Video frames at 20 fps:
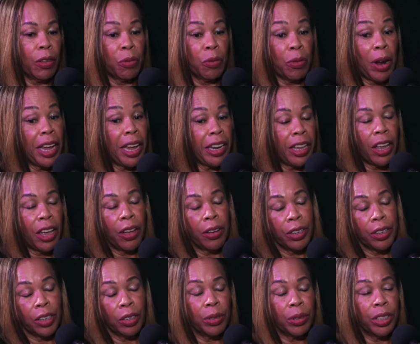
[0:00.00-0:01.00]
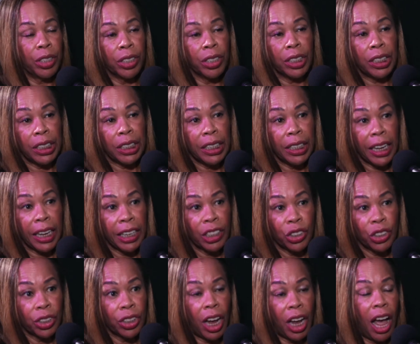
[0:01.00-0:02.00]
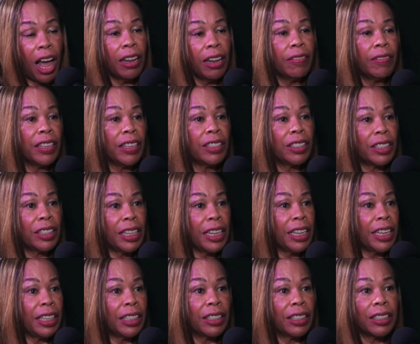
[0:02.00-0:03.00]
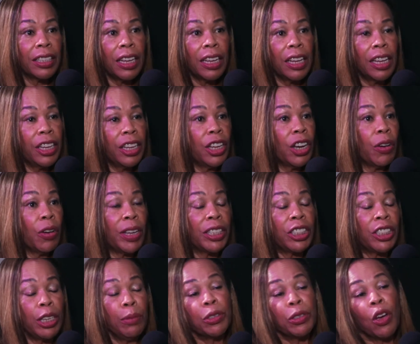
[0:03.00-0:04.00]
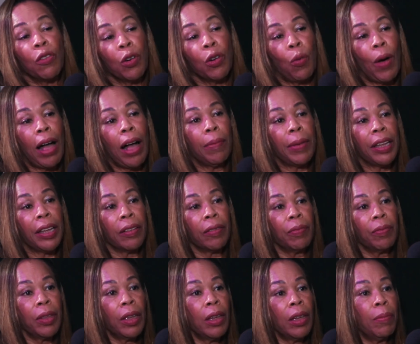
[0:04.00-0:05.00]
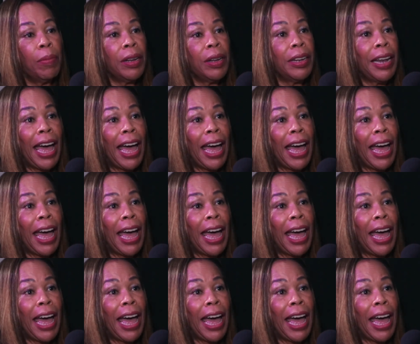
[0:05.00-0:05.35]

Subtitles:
the radio, when you're a teenager, all of these things, it seems overwhelming. But